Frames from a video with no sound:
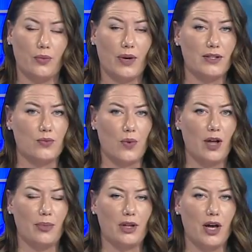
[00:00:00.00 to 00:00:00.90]
what's
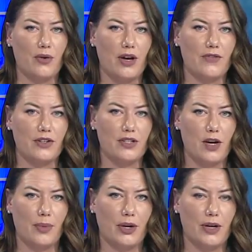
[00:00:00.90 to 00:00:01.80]
well below Governor
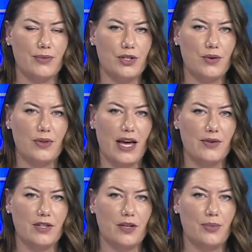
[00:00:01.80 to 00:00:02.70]
Doug Burgum's
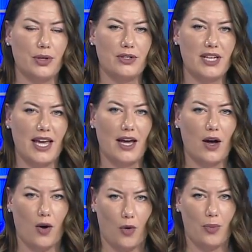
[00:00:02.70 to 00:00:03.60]
2,000 per day
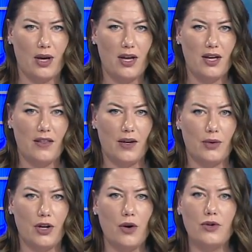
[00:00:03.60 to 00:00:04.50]
hope. There
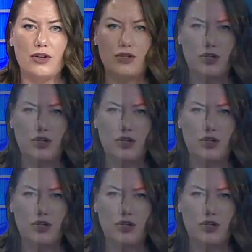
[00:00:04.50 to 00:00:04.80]
were no